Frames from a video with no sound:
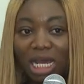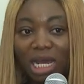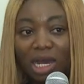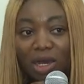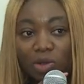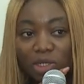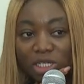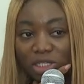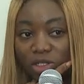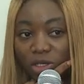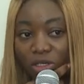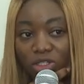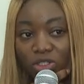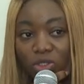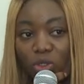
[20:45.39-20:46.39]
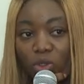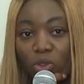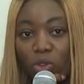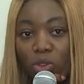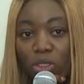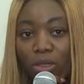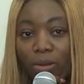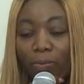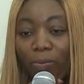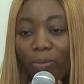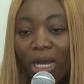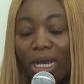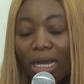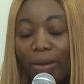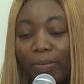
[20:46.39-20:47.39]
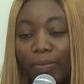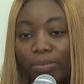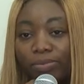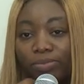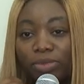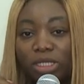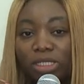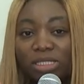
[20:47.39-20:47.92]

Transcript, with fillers: how it also um,